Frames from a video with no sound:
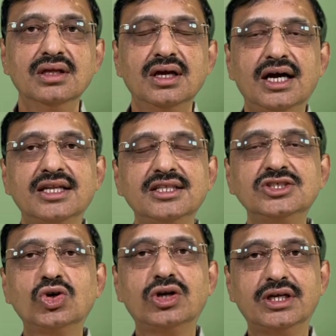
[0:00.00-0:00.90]
Under this
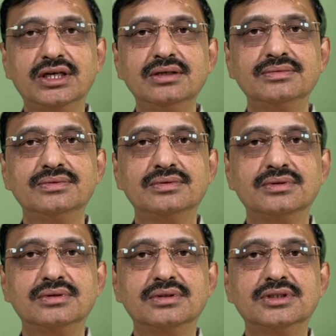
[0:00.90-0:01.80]
order,
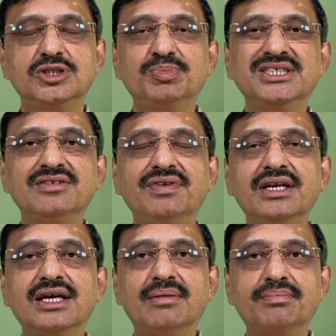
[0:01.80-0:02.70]
specified
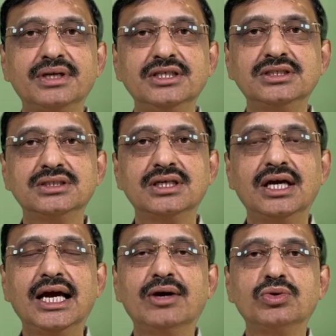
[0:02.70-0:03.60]
companies
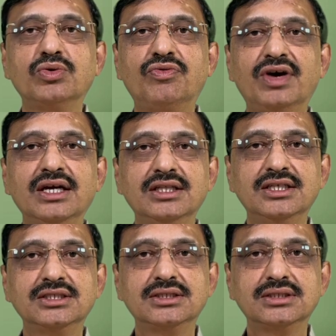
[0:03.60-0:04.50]
have to file
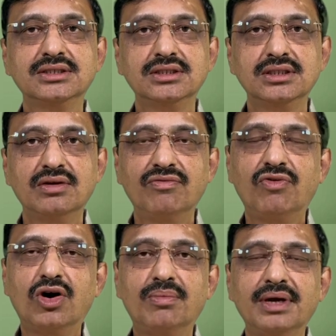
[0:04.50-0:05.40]
this
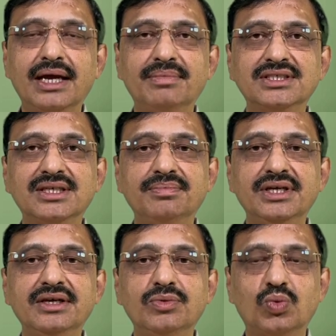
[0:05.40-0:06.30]
Form
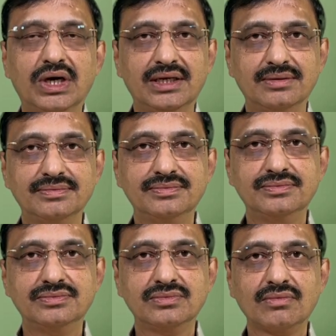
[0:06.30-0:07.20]
MSME-1.
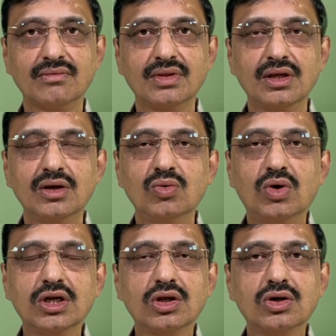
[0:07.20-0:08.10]

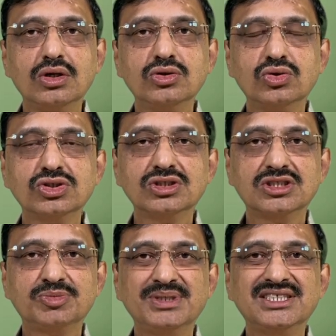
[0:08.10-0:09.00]
What are all those
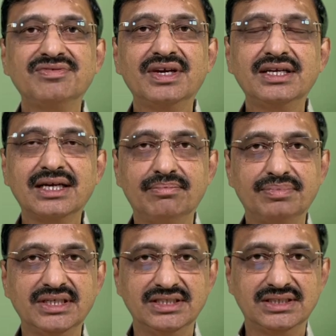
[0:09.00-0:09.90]
specified
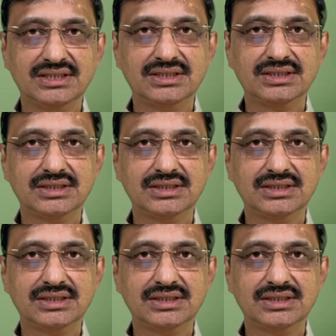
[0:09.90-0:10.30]
companies?